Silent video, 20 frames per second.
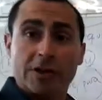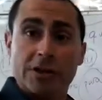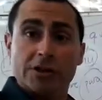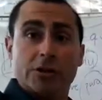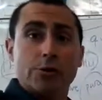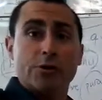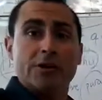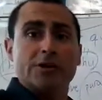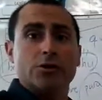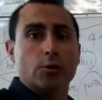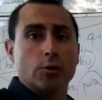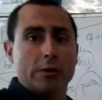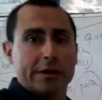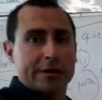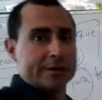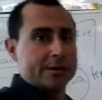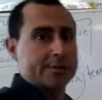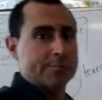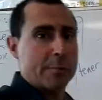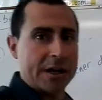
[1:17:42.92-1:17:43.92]
students to
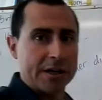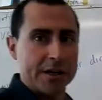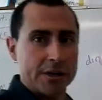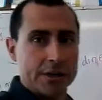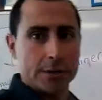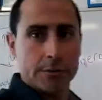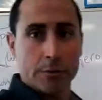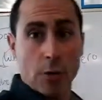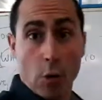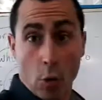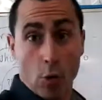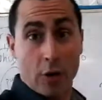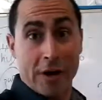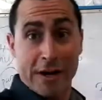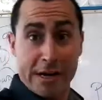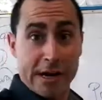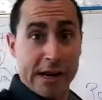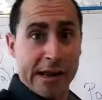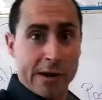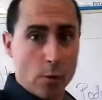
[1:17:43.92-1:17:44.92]
learn Spanish or
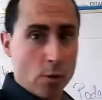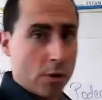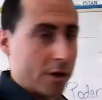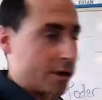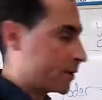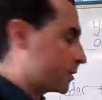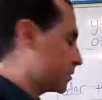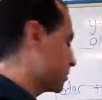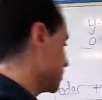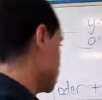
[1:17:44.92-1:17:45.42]
any language.